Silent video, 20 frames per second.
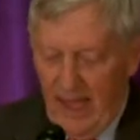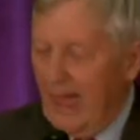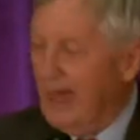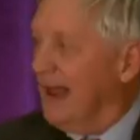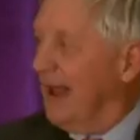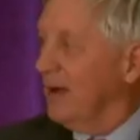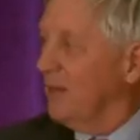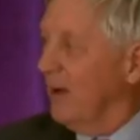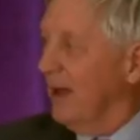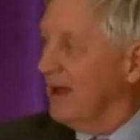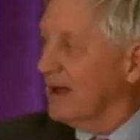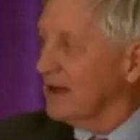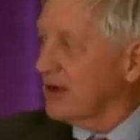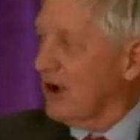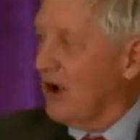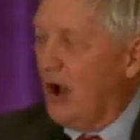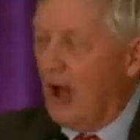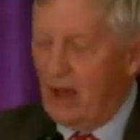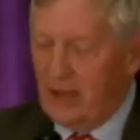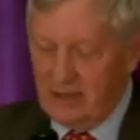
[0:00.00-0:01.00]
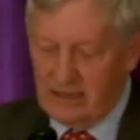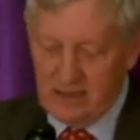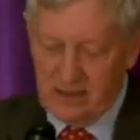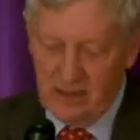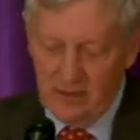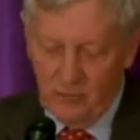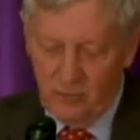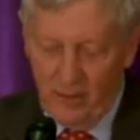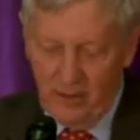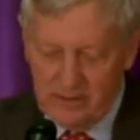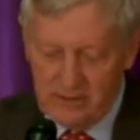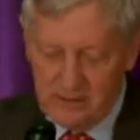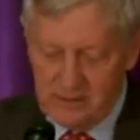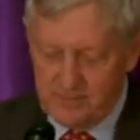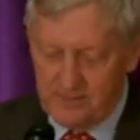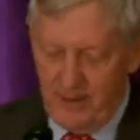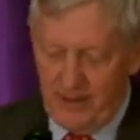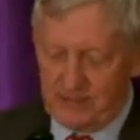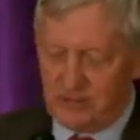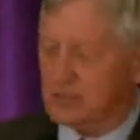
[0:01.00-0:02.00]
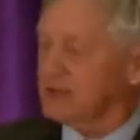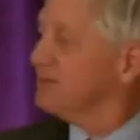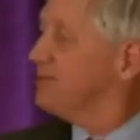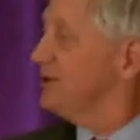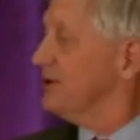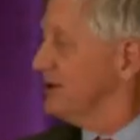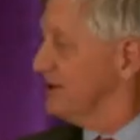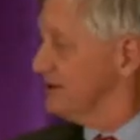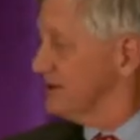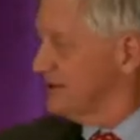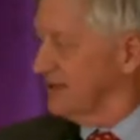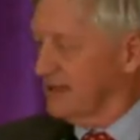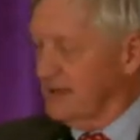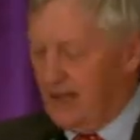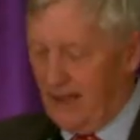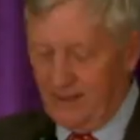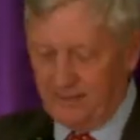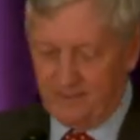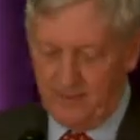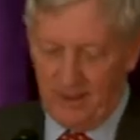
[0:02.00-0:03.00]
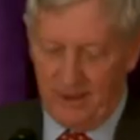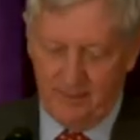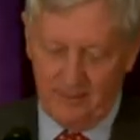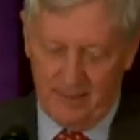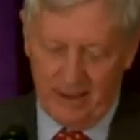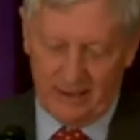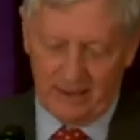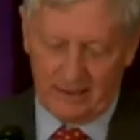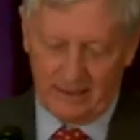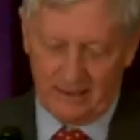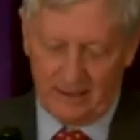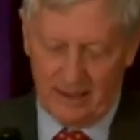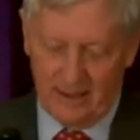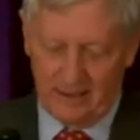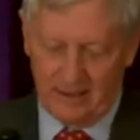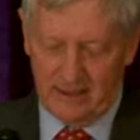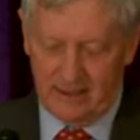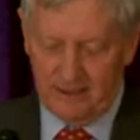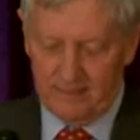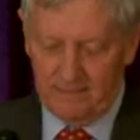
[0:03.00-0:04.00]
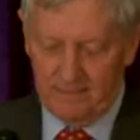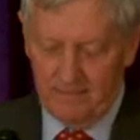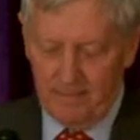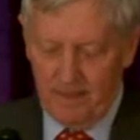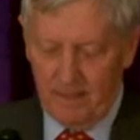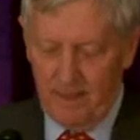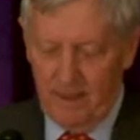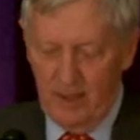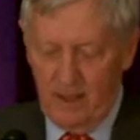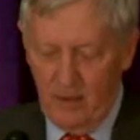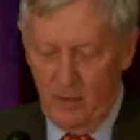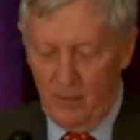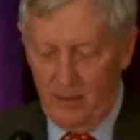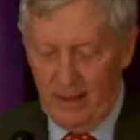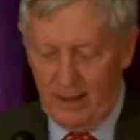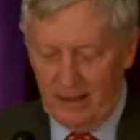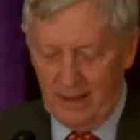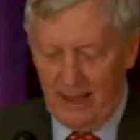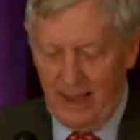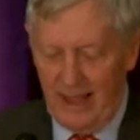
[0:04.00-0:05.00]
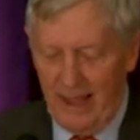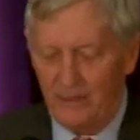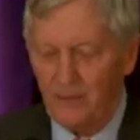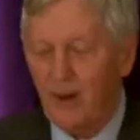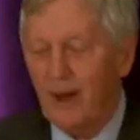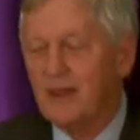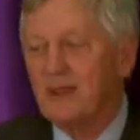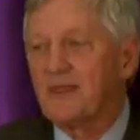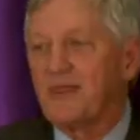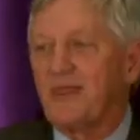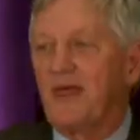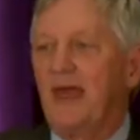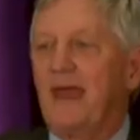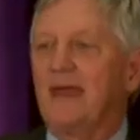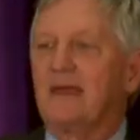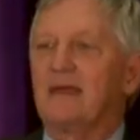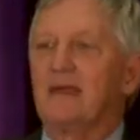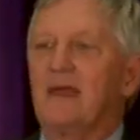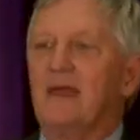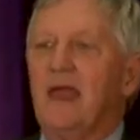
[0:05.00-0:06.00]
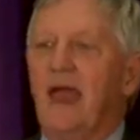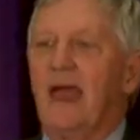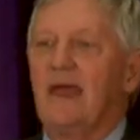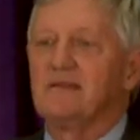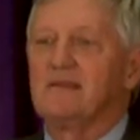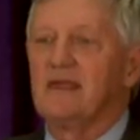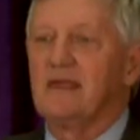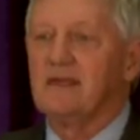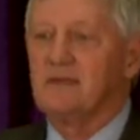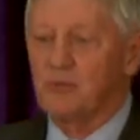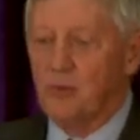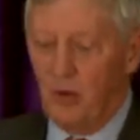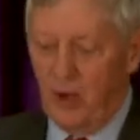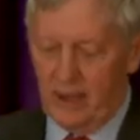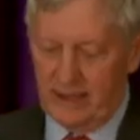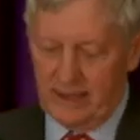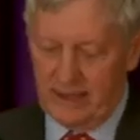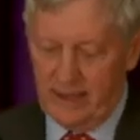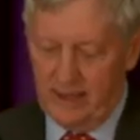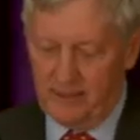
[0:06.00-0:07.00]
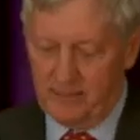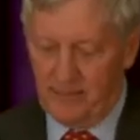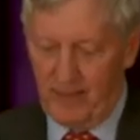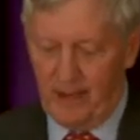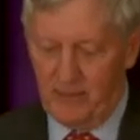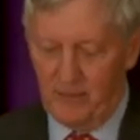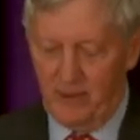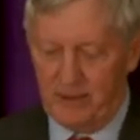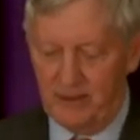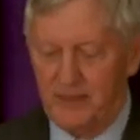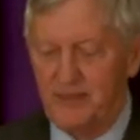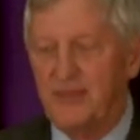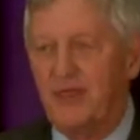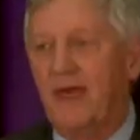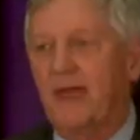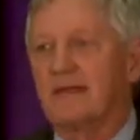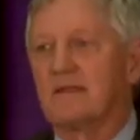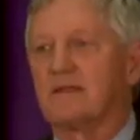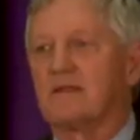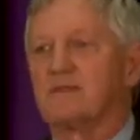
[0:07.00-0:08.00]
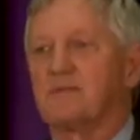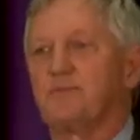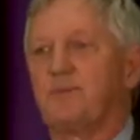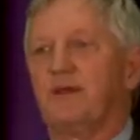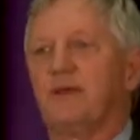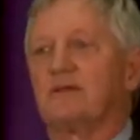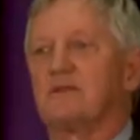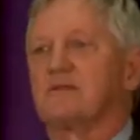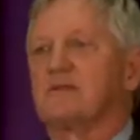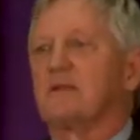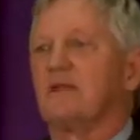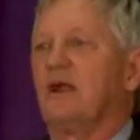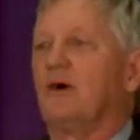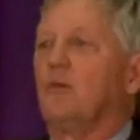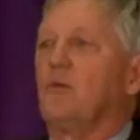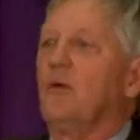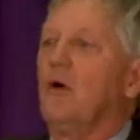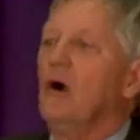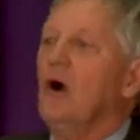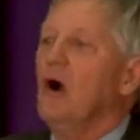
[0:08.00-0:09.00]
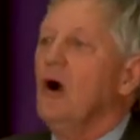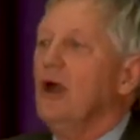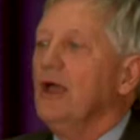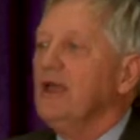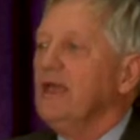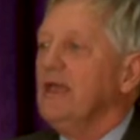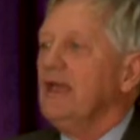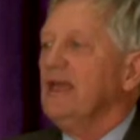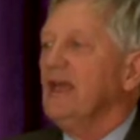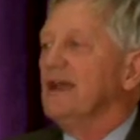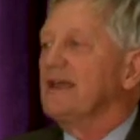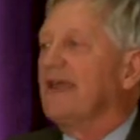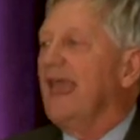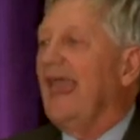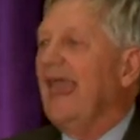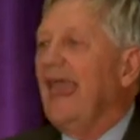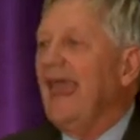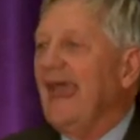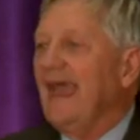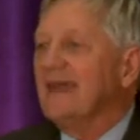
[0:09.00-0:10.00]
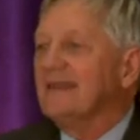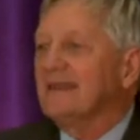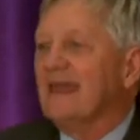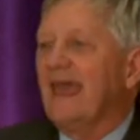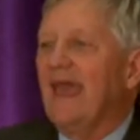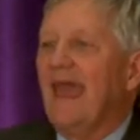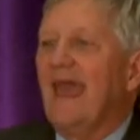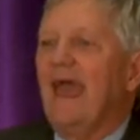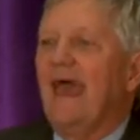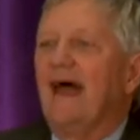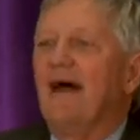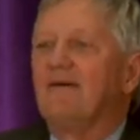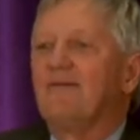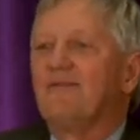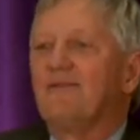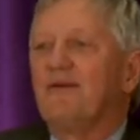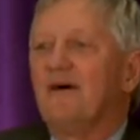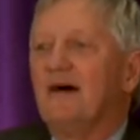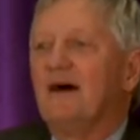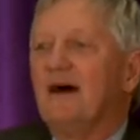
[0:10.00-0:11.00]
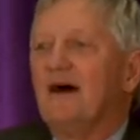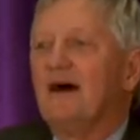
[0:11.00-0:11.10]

And I want to call one special person up, uh, Michael Killen. Well, I want to thank, as he's walking up, I want to thank the speakers. You know, you can't have